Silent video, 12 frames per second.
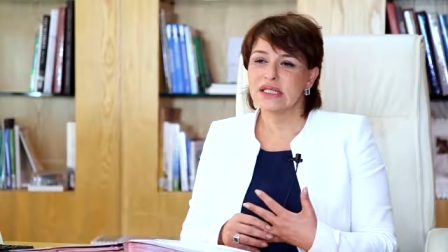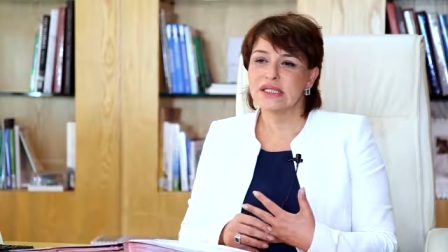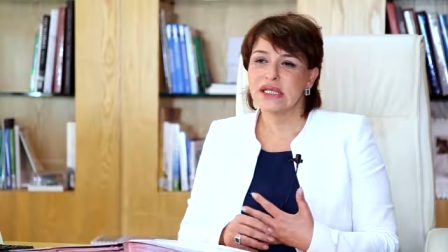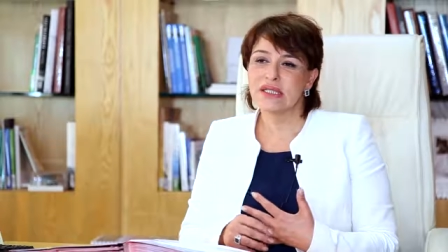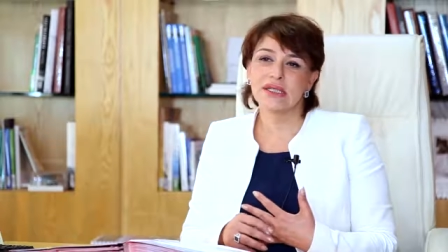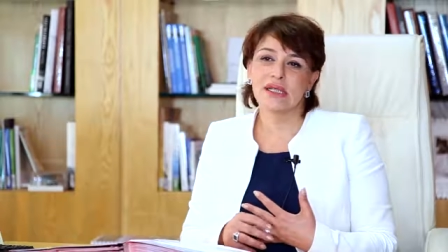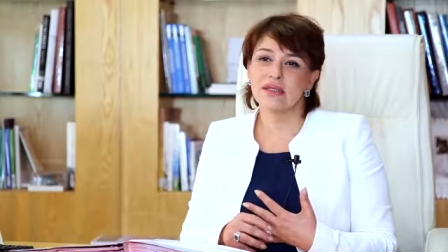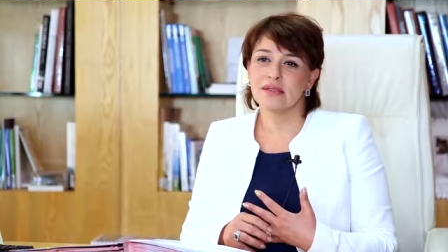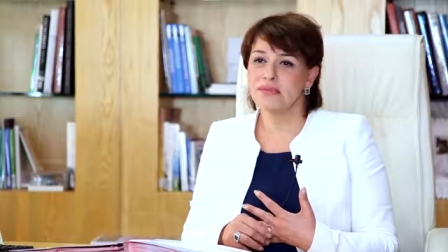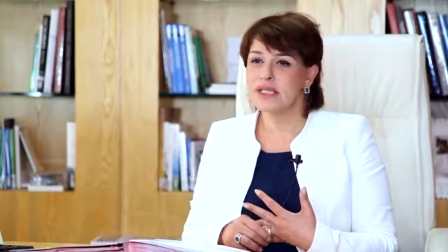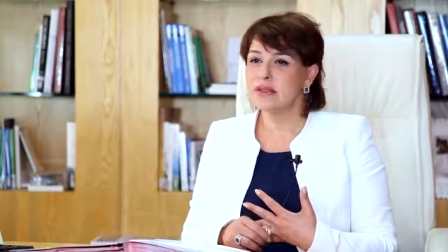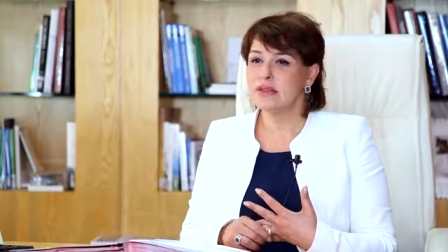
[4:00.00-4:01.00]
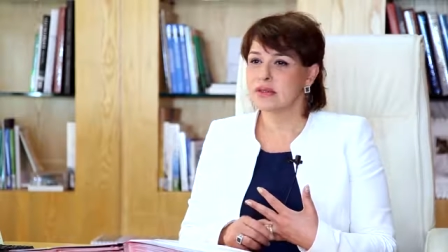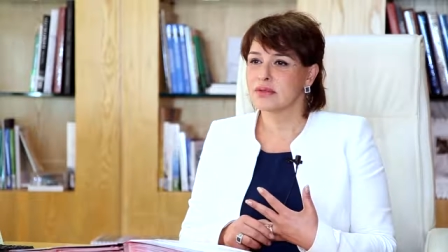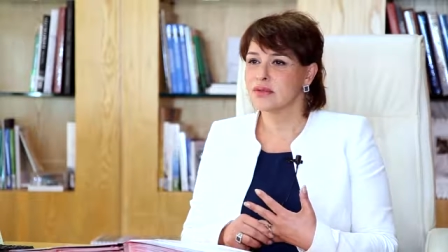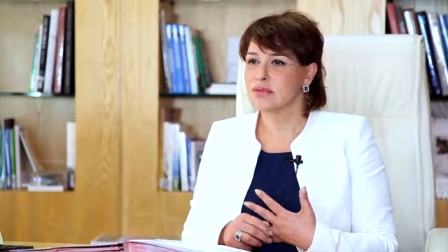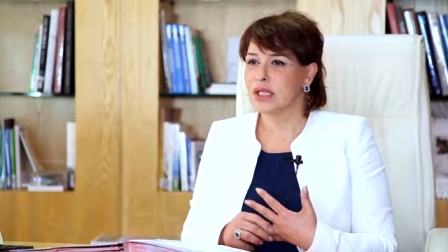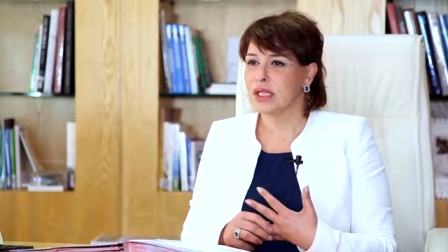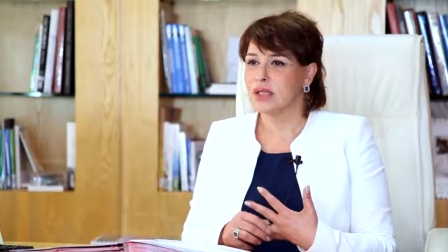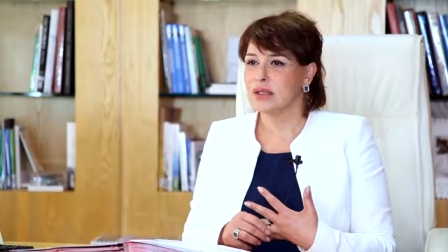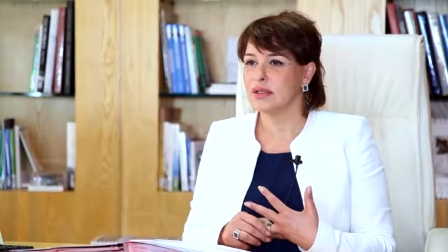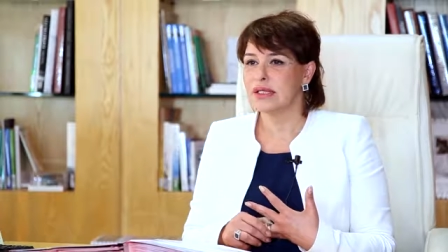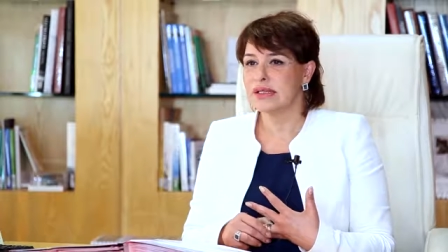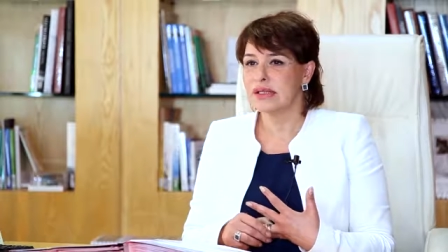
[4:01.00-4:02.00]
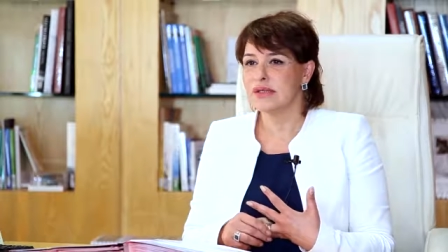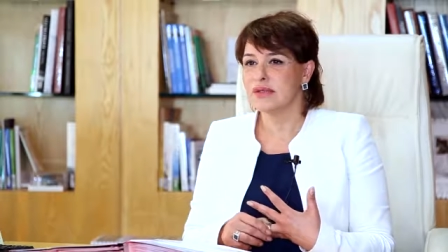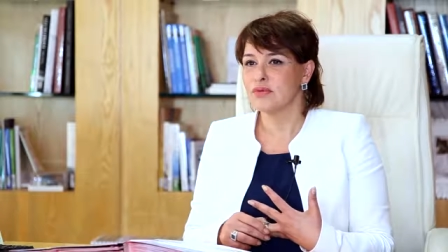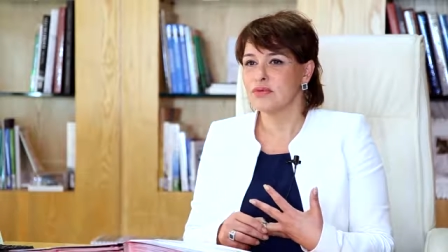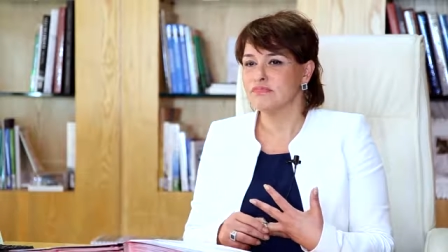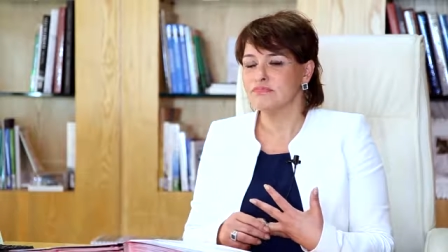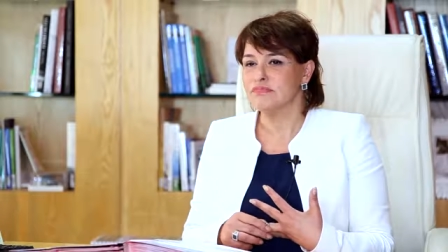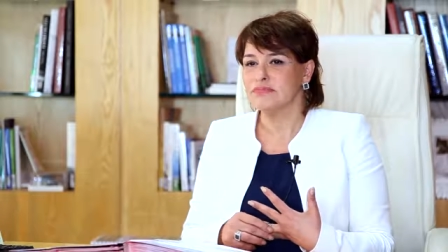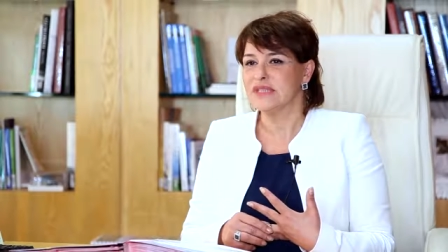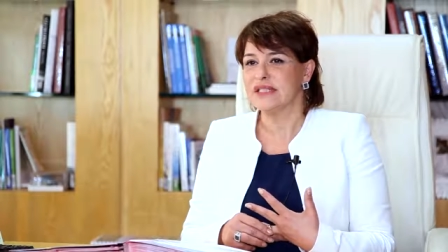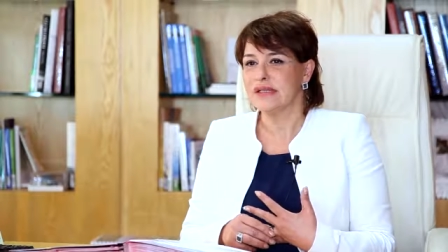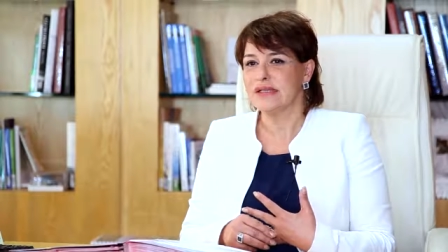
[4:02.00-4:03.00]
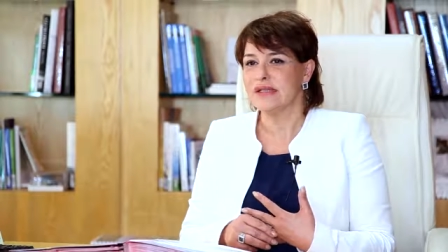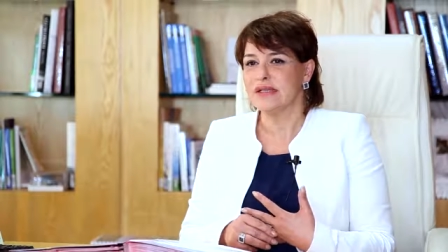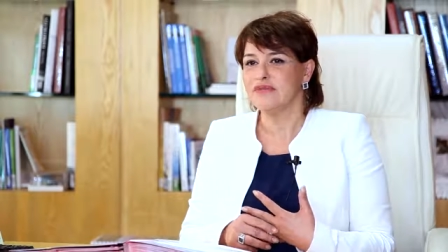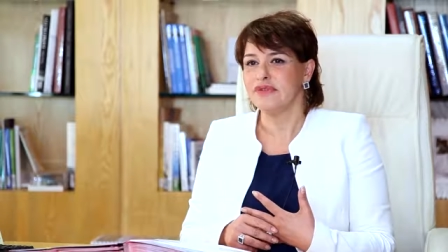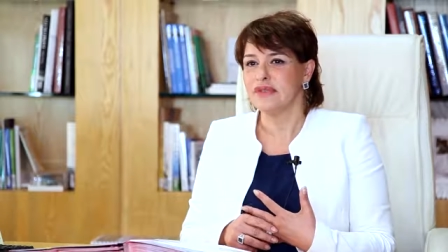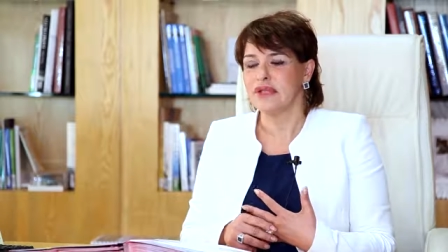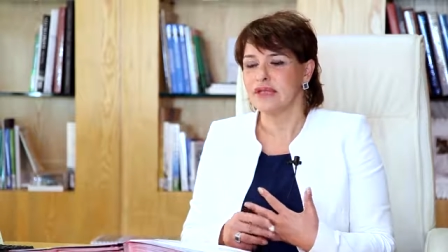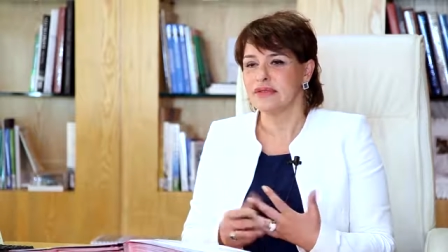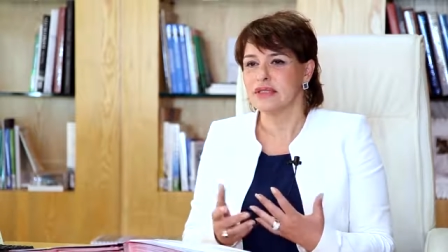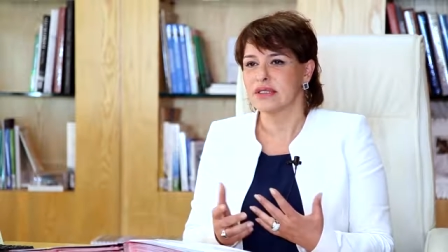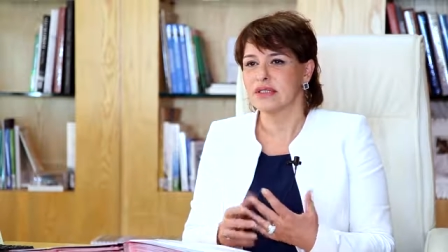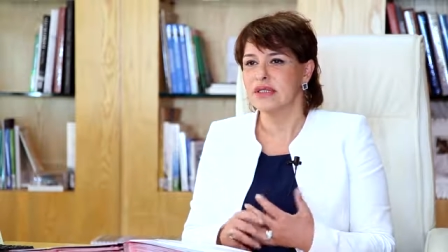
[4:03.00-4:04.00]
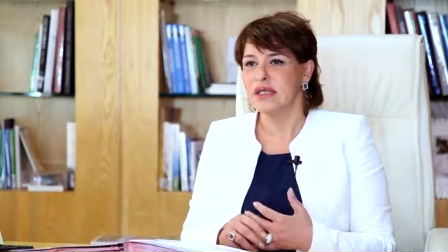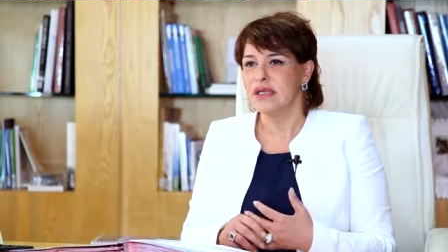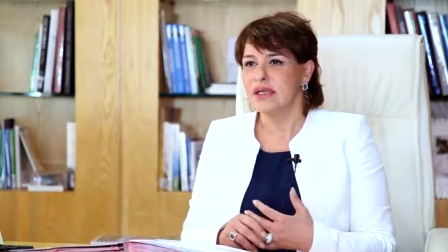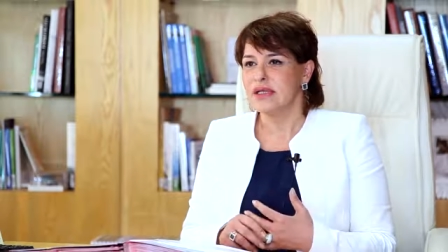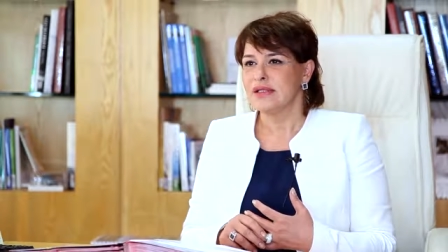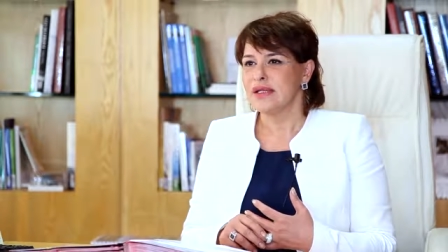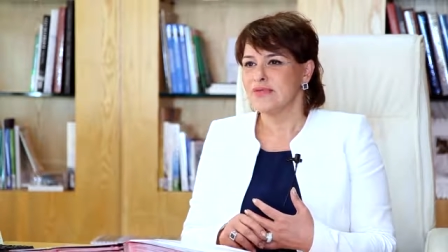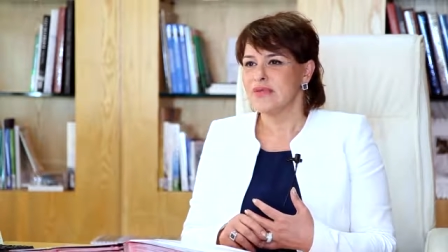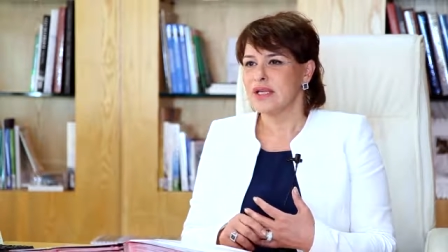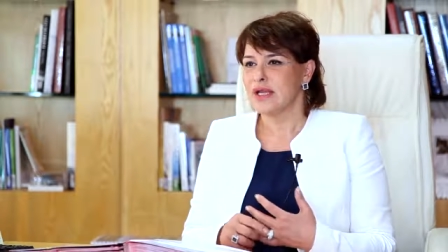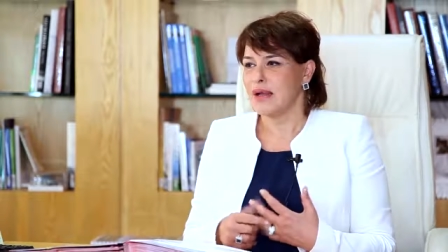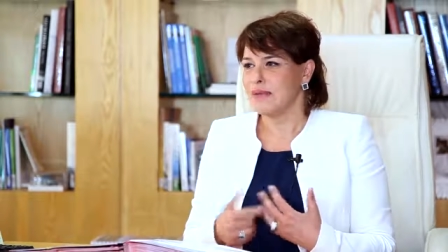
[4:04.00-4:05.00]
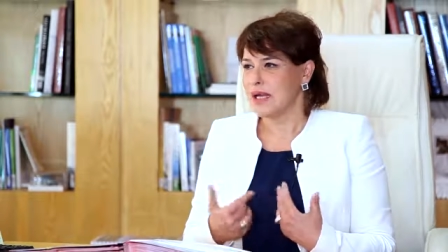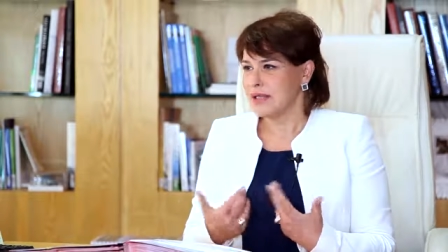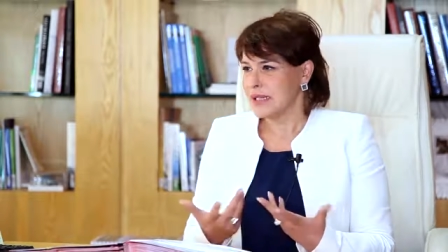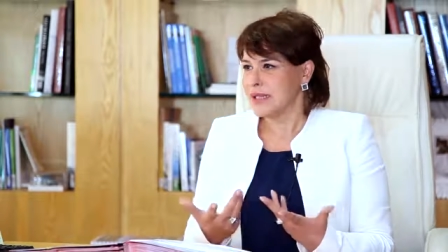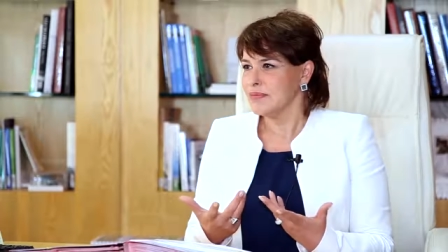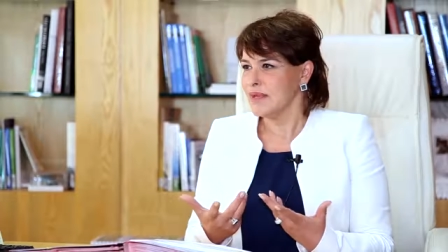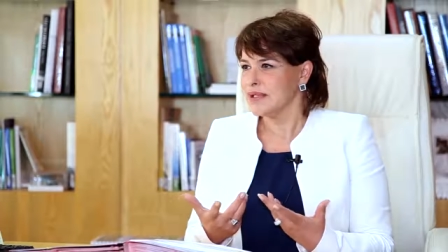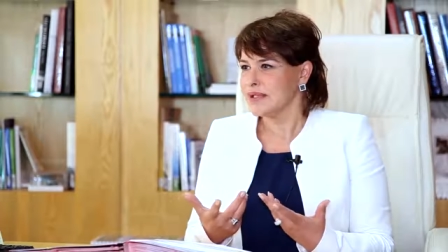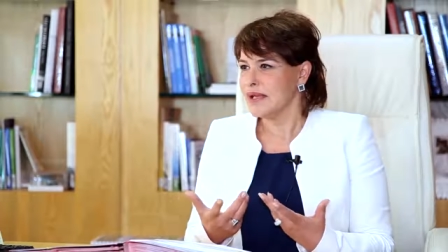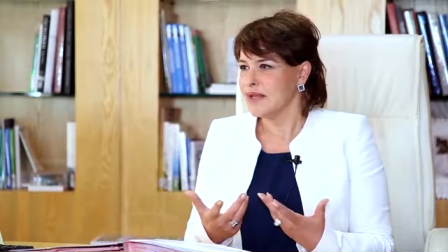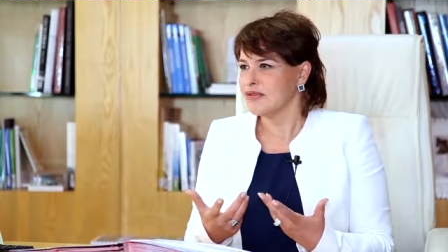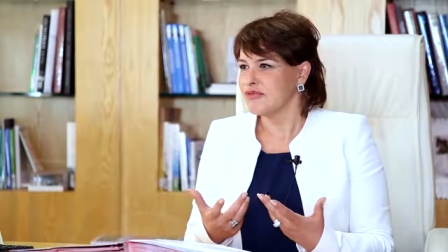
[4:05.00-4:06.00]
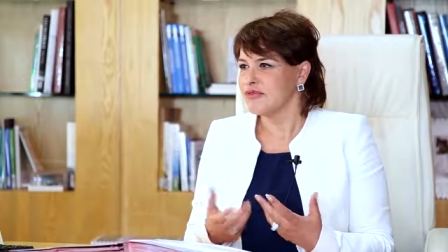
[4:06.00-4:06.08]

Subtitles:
success means to me. This is even not something I'm asking myself.